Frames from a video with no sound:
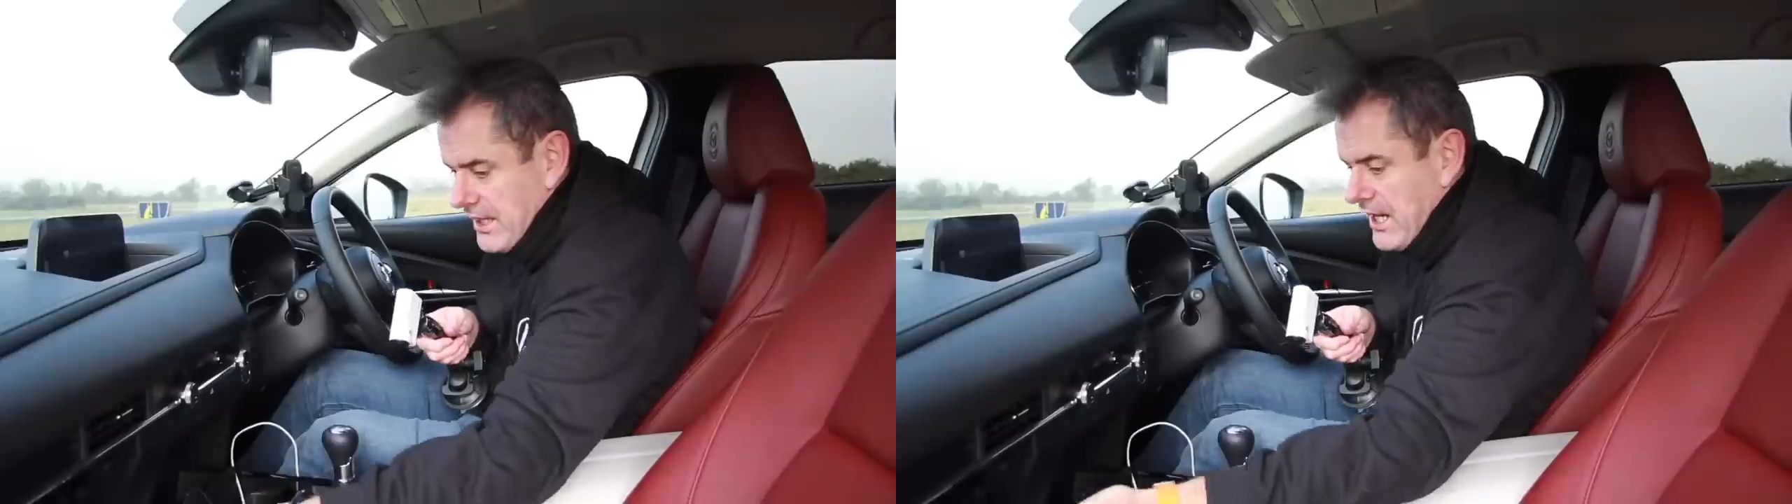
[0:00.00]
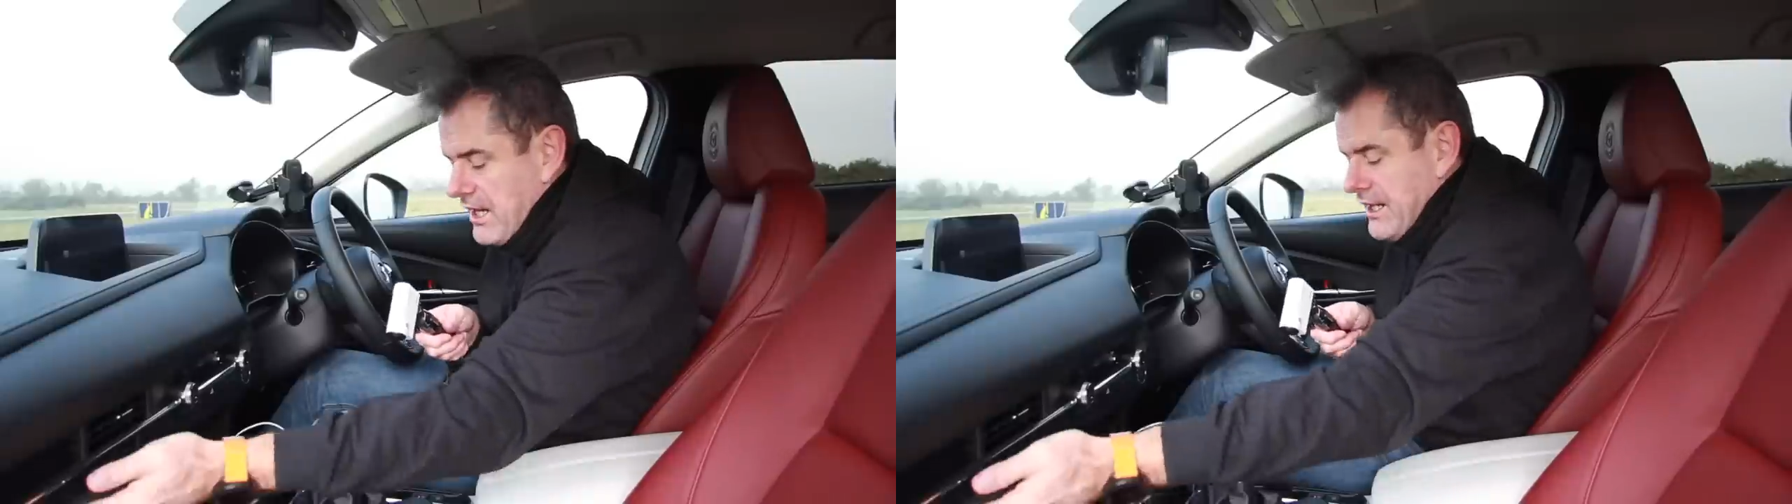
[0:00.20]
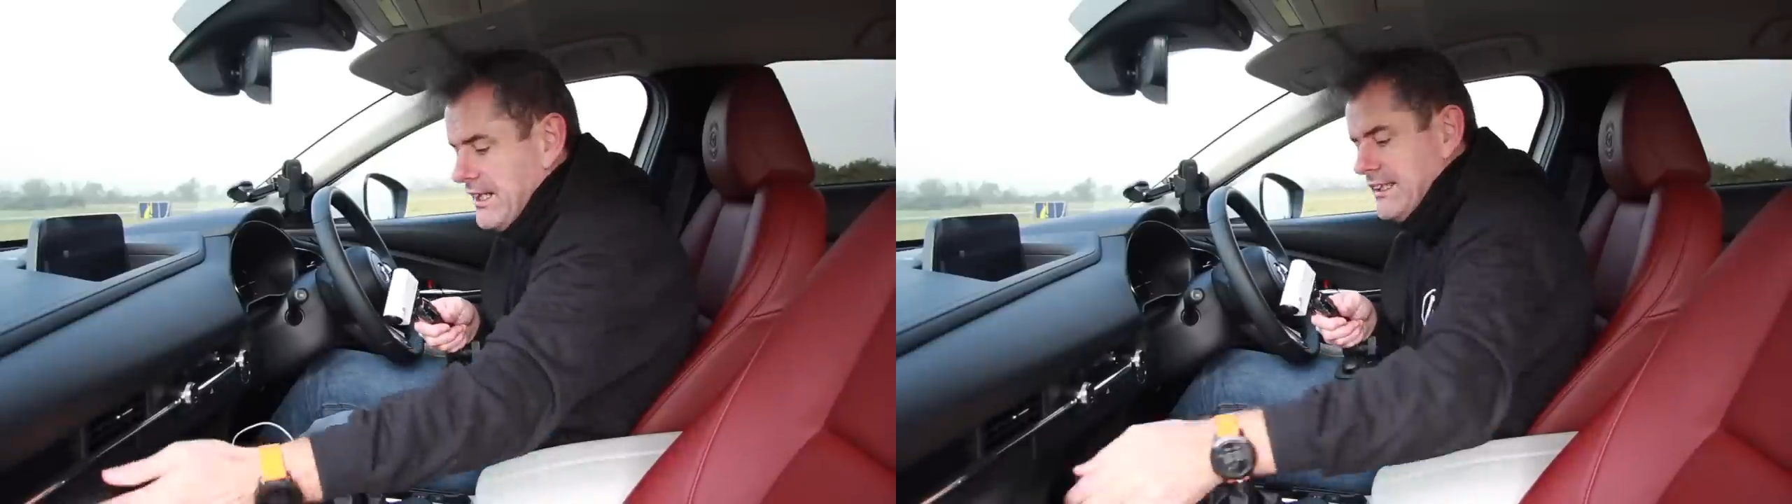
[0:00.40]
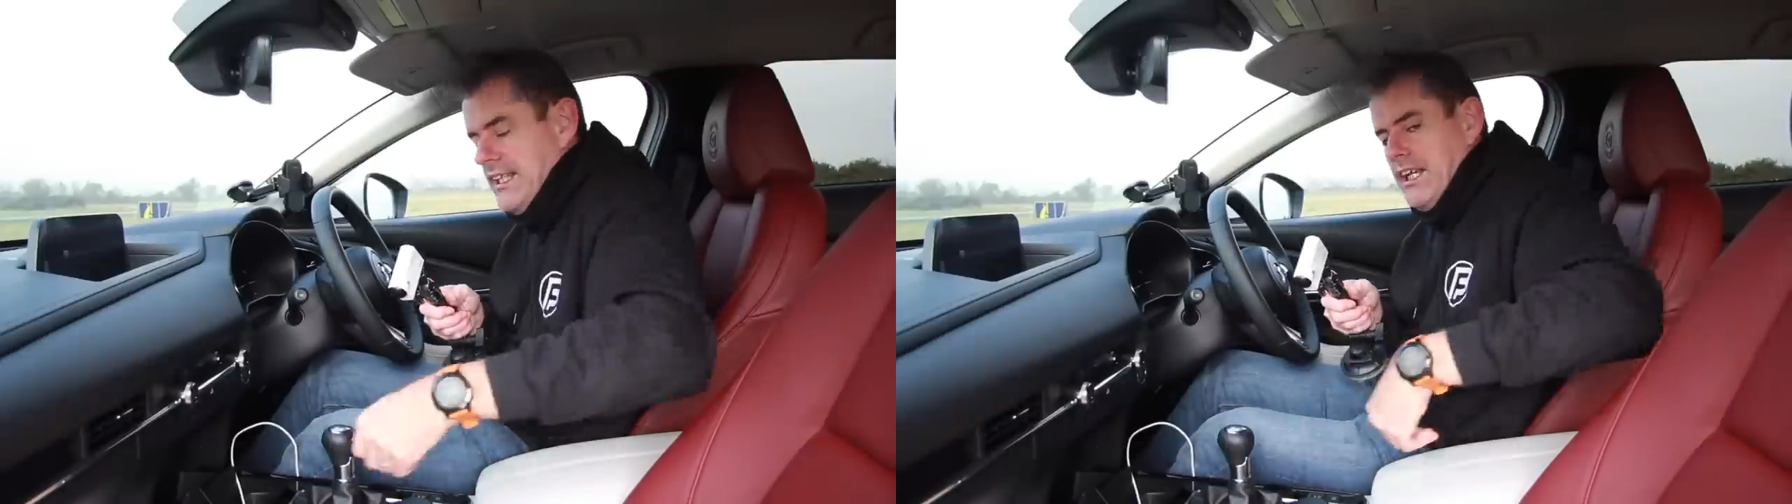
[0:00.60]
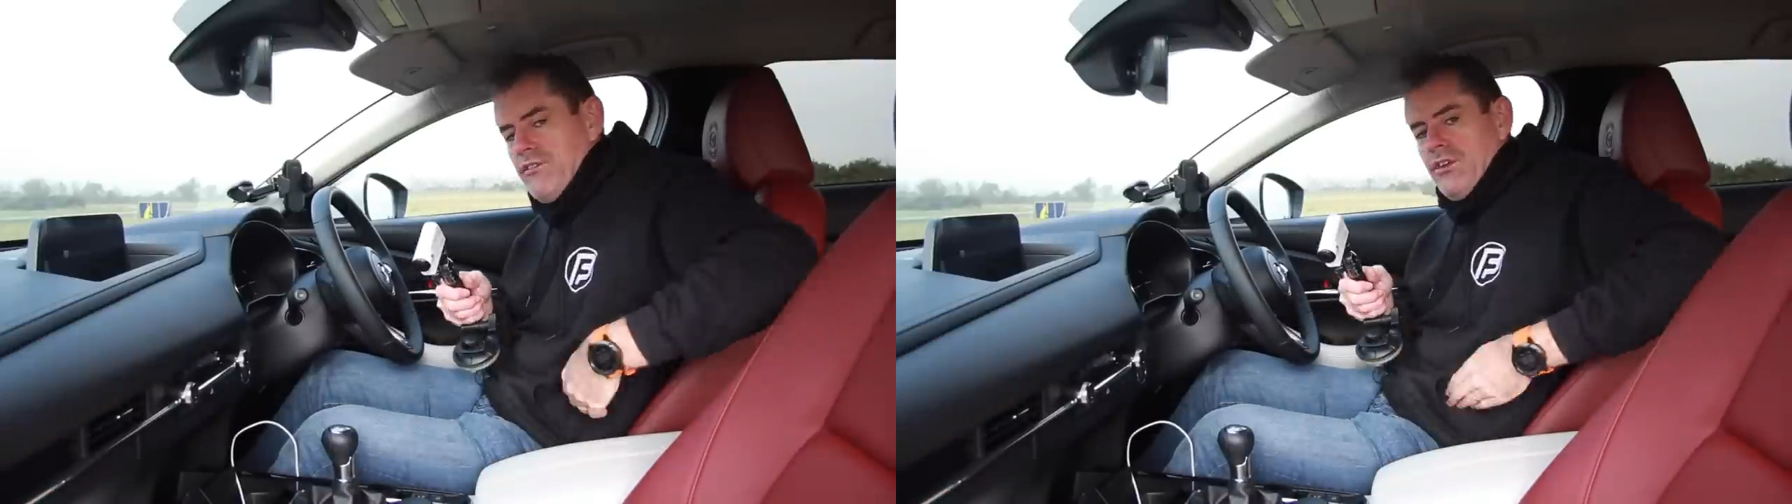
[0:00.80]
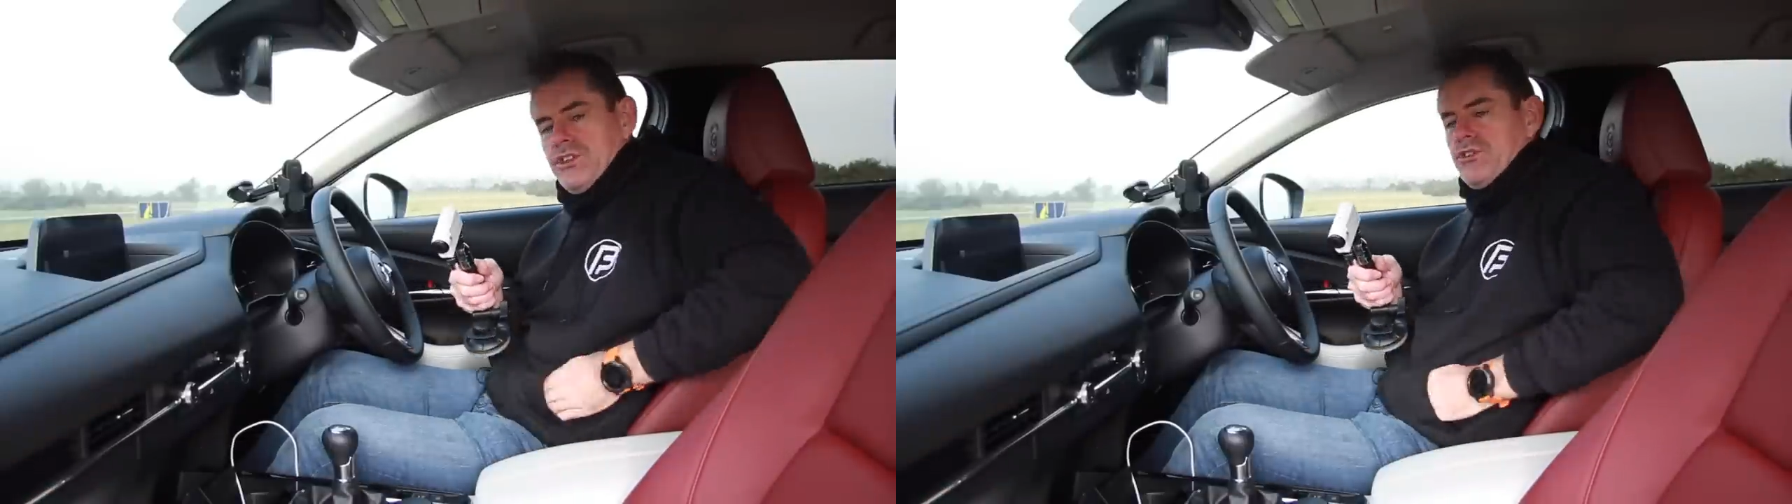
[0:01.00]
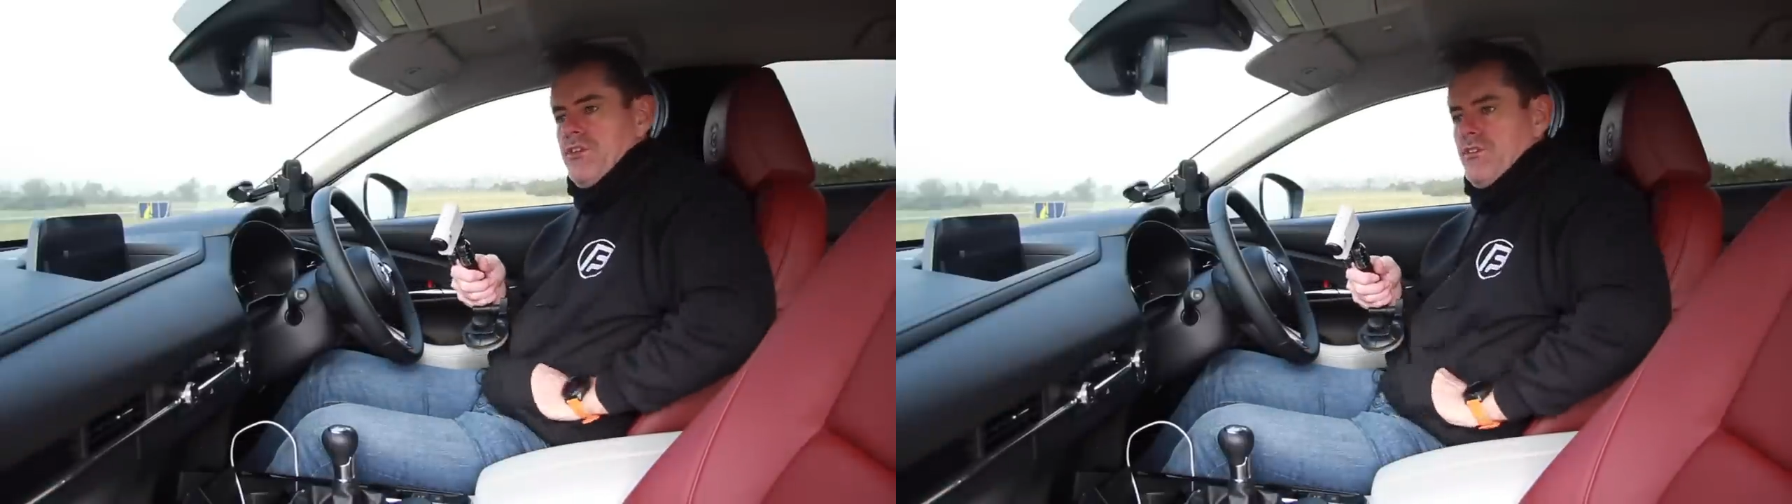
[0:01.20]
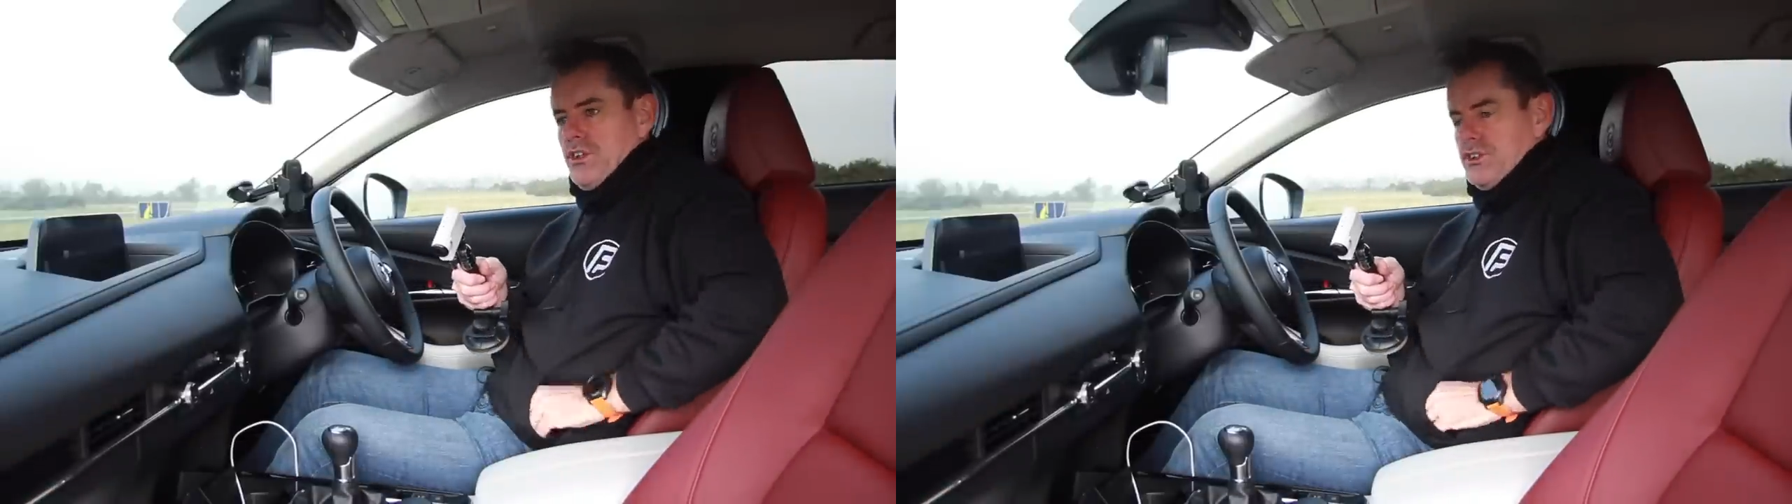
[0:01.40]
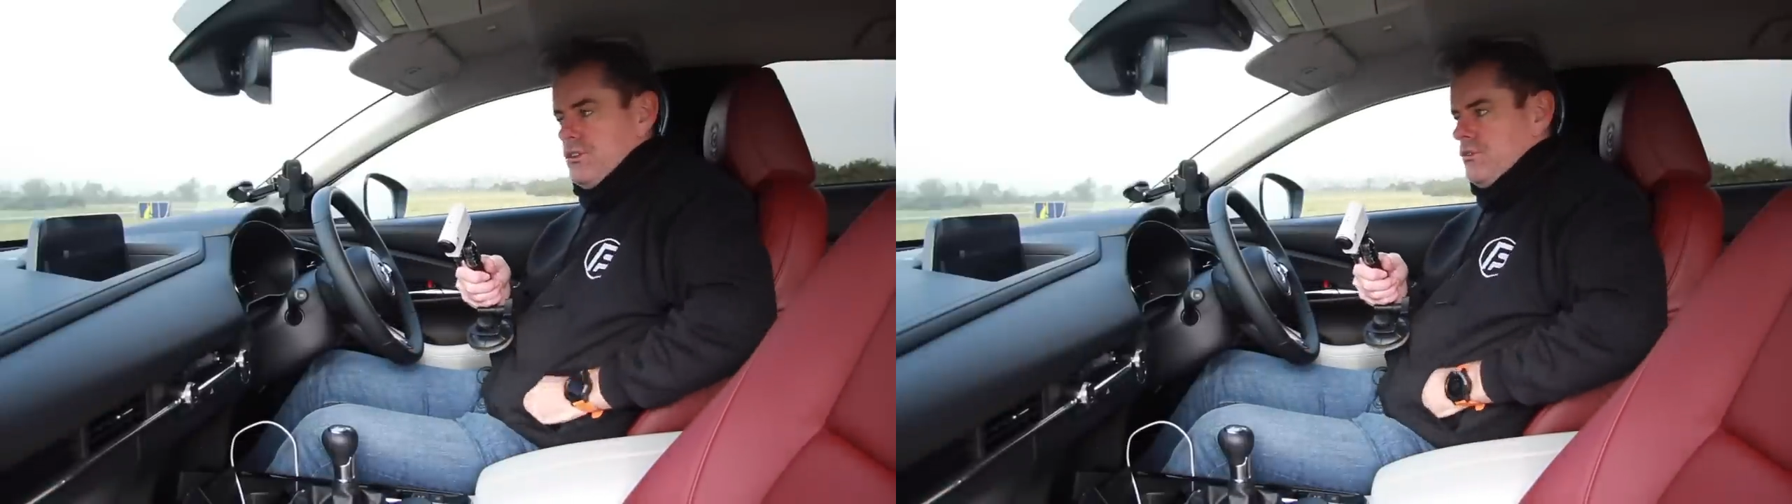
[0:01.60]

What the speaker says: car in this anniversary version,